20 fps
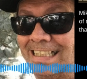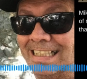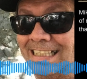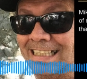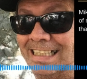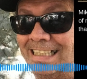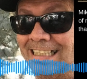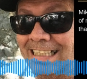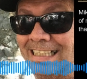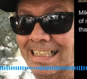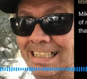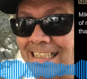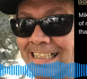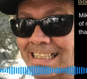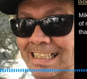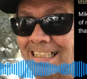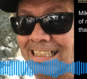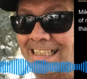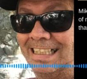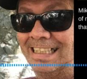If you were going to pay
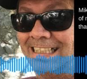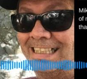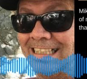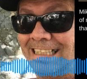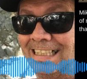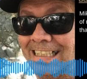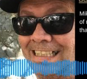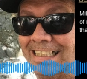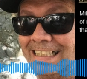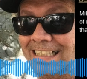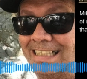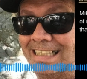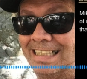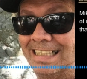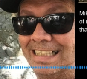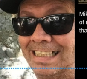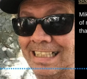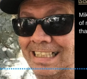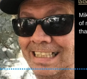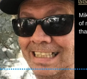
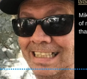$50,